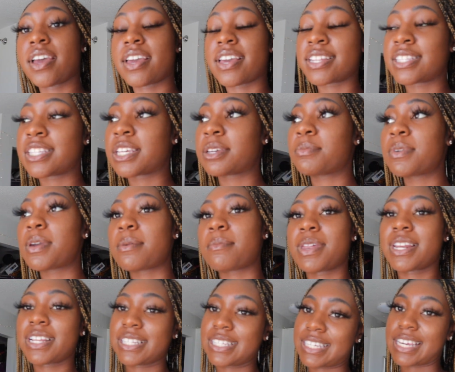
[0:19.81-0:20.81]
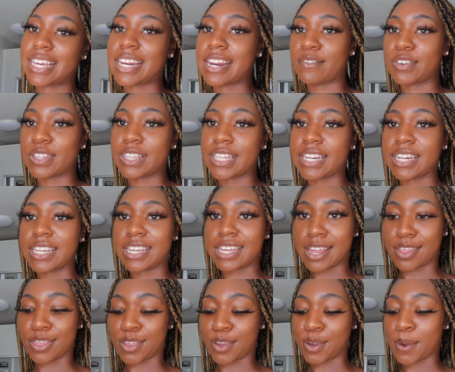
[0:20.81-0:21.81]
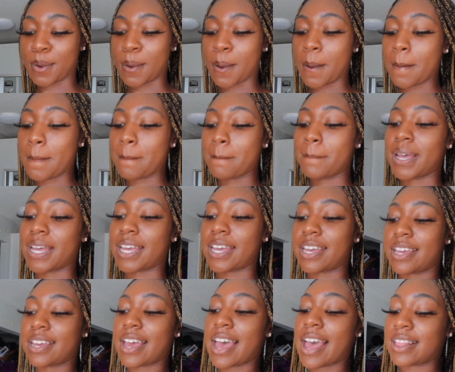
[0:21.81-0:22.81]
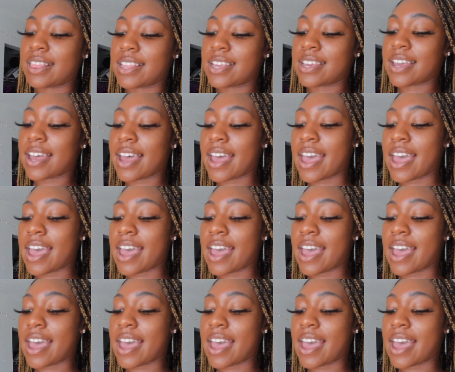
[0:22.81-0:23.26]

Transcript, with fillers: It took me a minute to get everything together but I think I